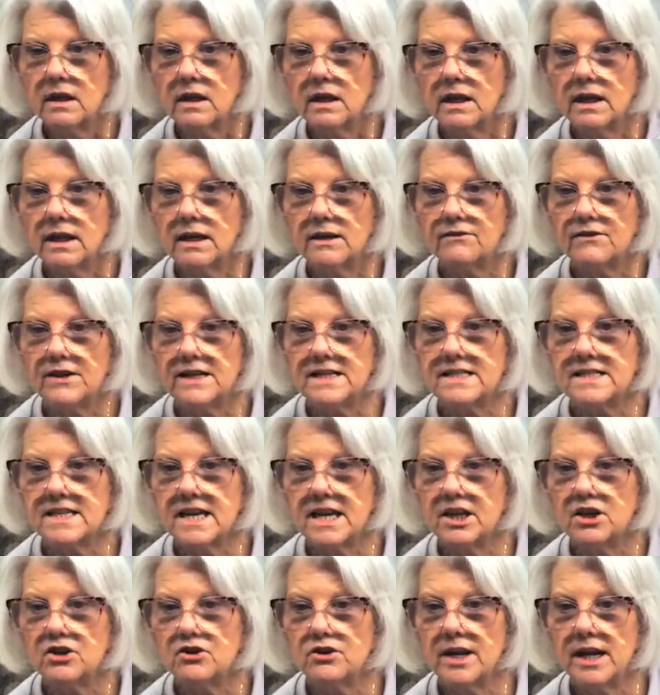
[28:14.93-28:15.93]
And if I say
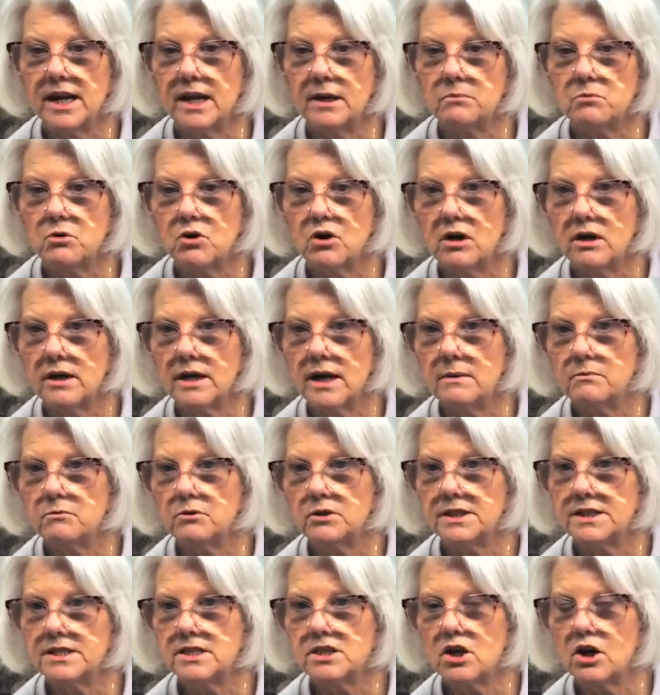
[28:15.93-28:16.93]
your name wrong, I'm
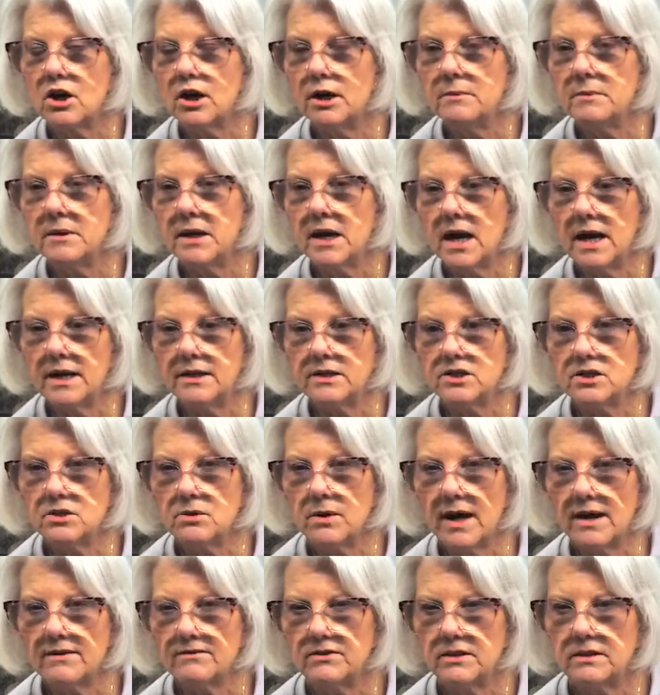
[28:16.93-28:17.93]
really sorry, but I do
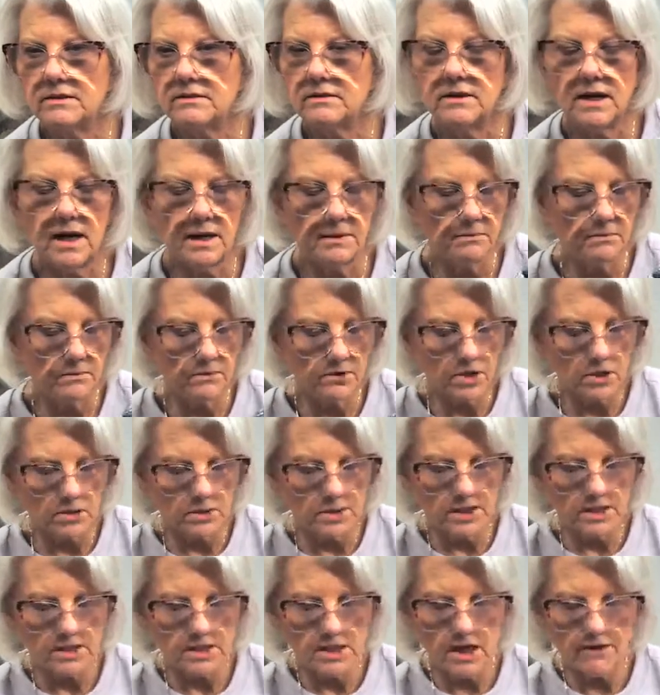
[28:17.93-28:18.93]
have I'm
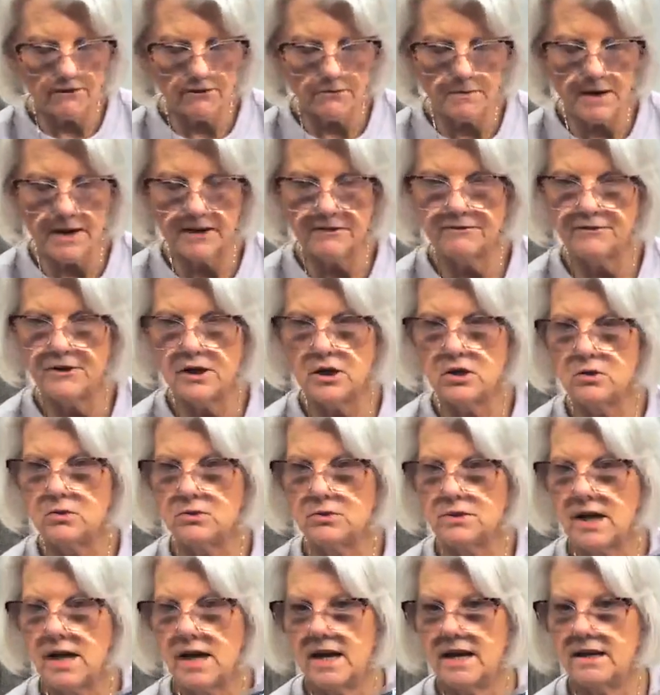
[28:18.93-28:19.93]
doing this off my
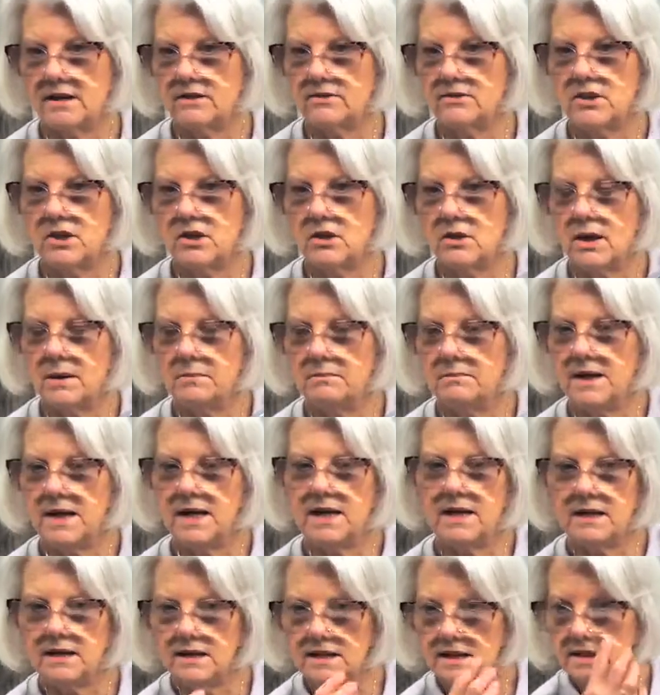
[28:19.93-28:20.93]
phone. I don't know, I
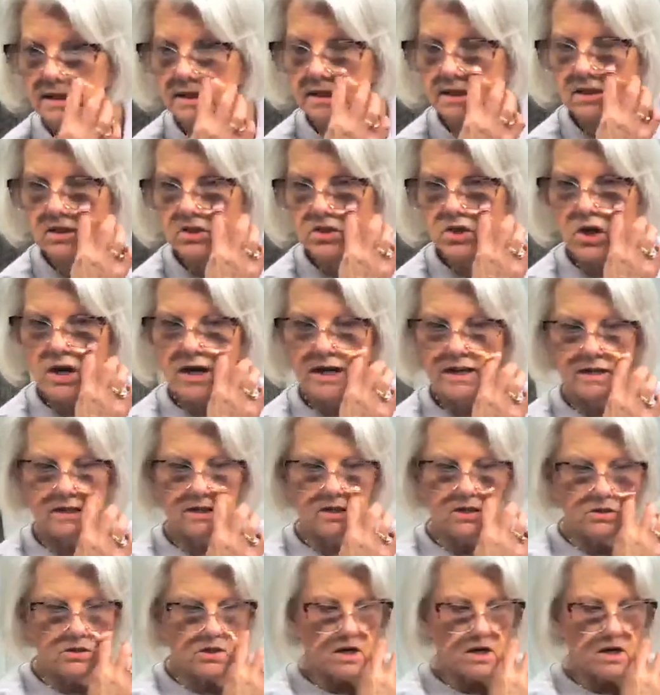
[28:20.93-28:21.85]
may need to try and do